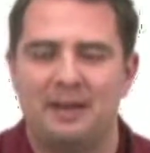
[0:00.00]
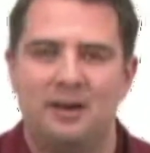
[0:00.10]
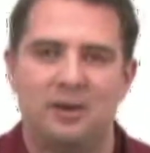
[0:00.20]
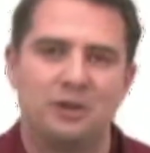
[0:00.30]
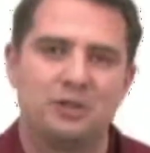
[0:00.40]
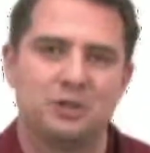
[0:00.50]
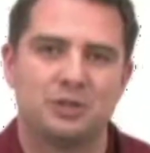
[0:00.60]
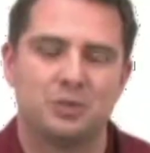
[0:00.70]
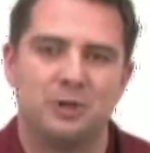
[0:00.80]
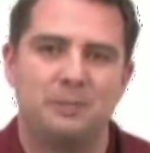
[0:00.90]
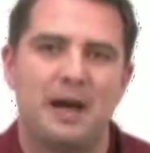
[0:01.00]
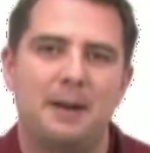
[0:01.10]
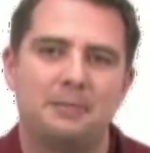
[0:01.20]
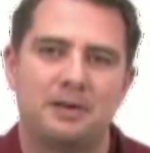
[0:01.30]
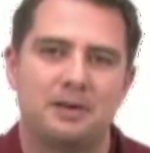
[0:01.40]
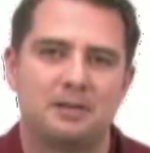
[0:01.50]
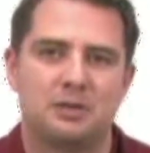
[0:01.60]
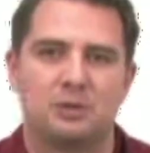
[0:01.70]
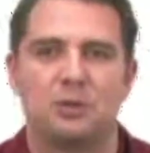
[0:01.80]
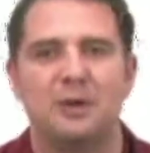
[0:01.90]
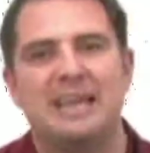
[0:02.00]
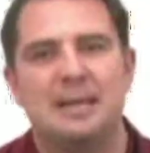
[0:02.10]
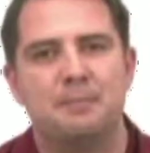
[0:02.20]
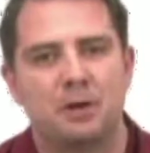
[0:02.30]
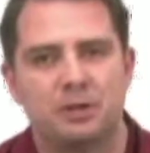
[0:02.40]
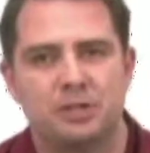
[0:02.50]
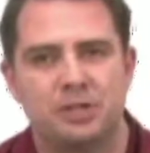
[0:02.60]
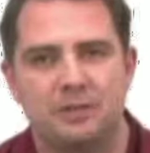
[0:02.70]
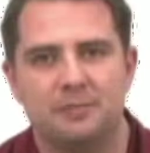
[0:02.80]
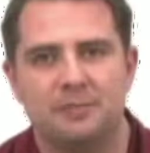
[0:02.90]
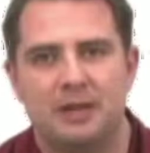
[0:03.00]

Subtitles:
Now at our church, we baptize through immersion.